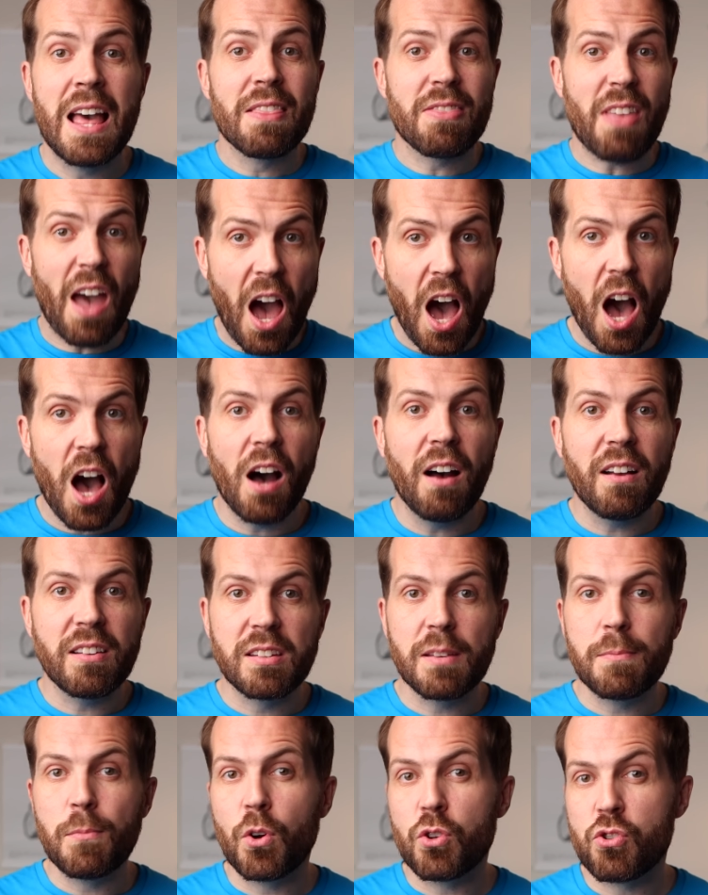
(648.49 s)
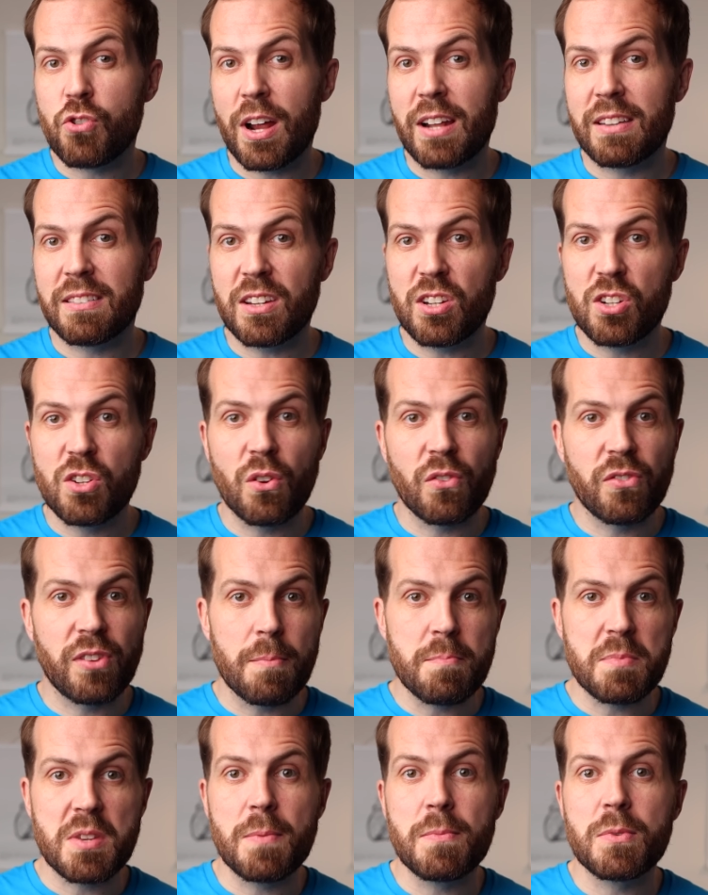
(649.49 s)
There are some more transitional
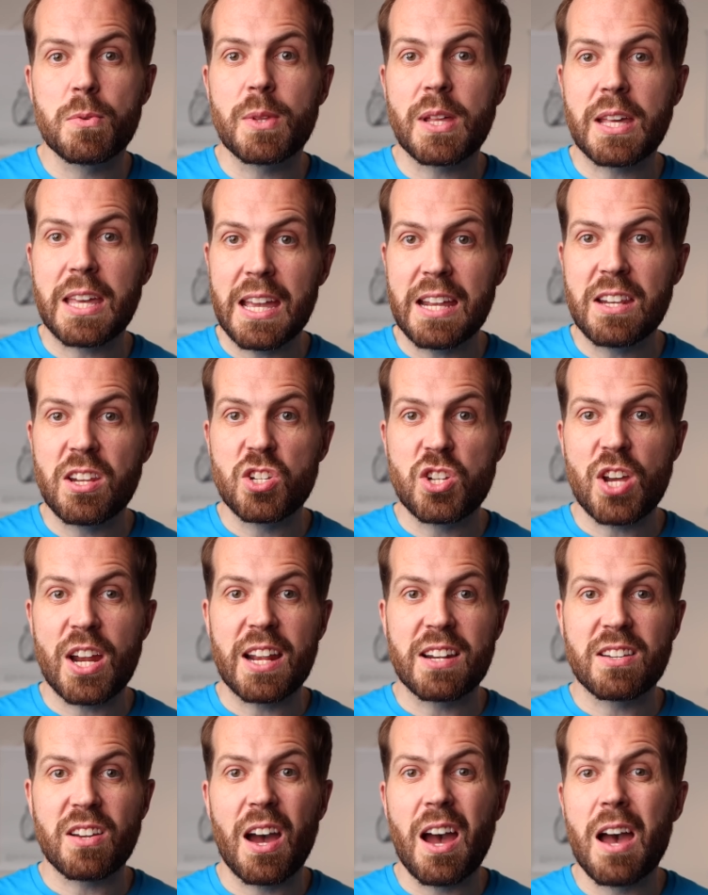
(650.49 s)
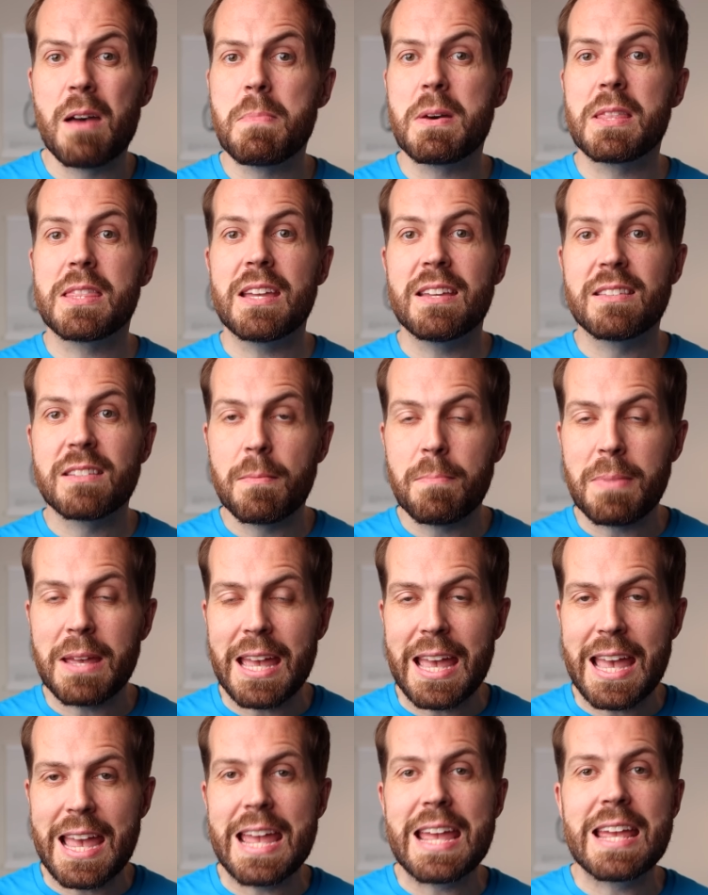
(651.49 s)
symptoms with a ketogenic diet, but these can
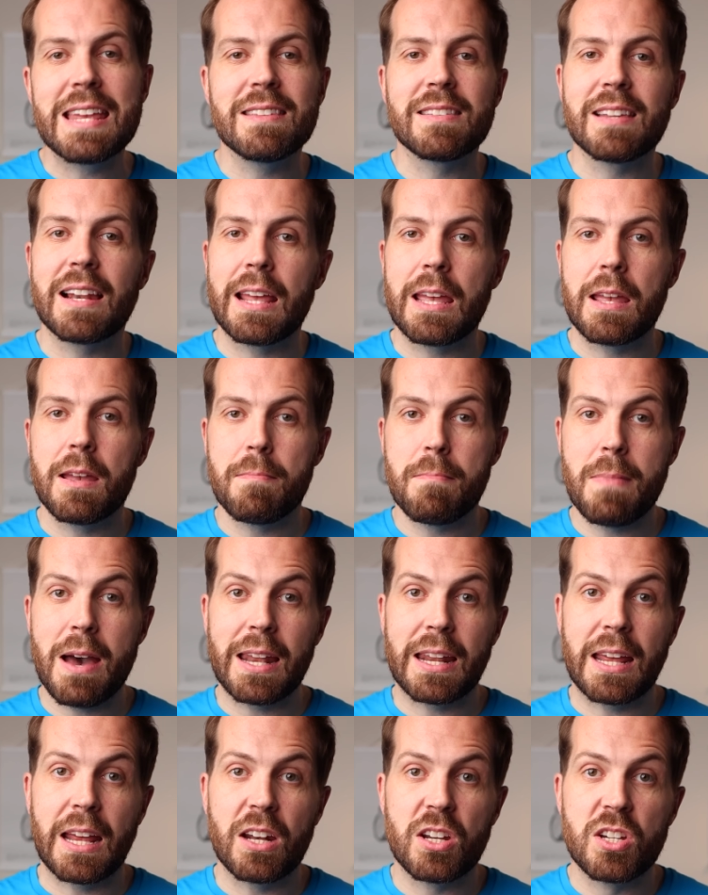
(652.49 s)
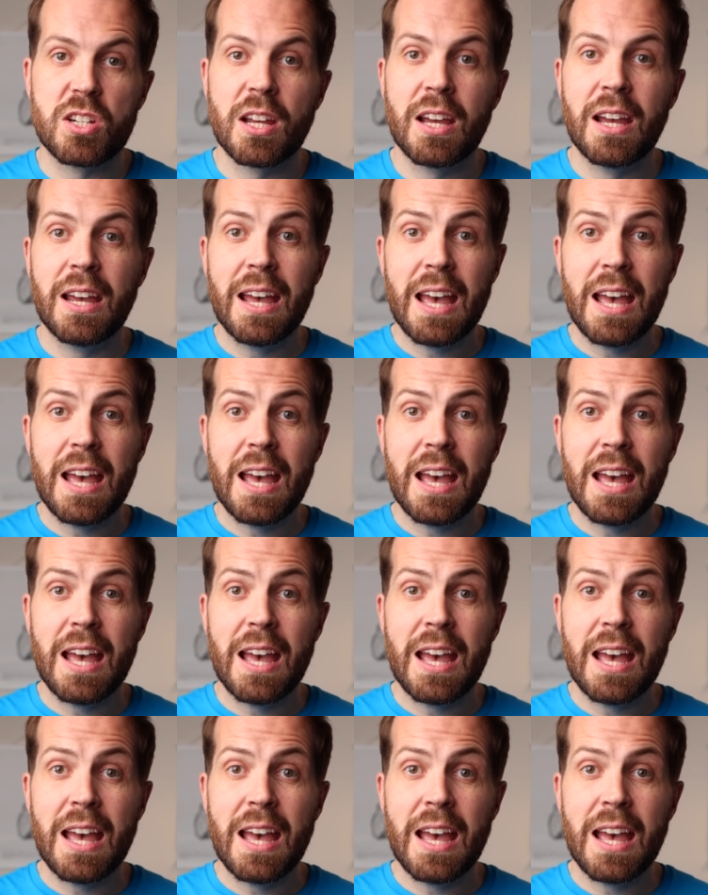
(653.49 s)
be easily managed.